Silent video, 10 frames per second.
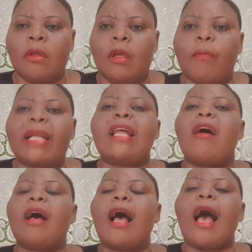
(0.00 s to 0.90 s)
But
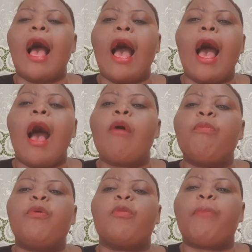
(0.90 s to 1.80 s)
how
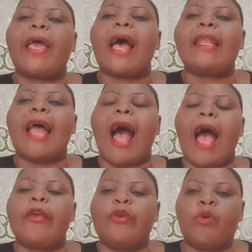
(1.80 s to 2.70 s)
prepared
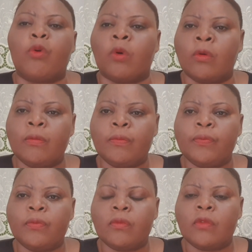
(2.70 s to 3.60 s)
are you
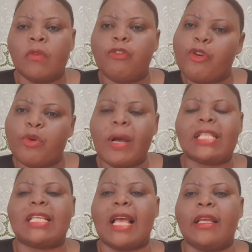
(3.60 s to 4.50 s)
for your
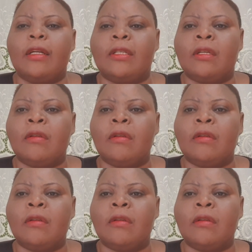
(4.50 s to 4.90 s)
child?